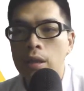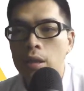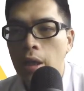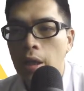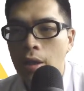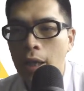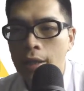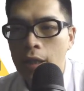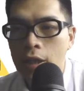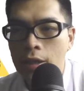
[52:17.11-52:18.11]
Okay, so I
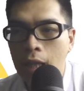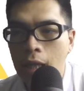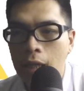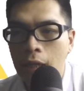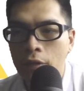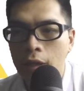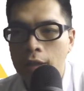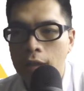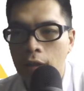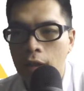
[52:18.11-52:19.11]
think just now I gave you guys
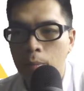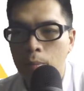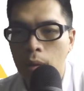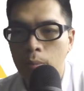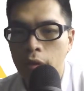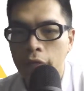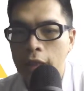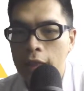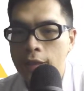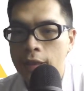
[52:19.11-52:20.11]
a brief
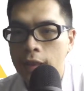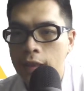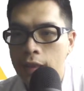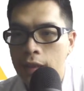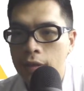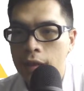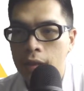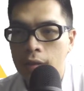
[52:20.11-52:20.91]
teaser here already.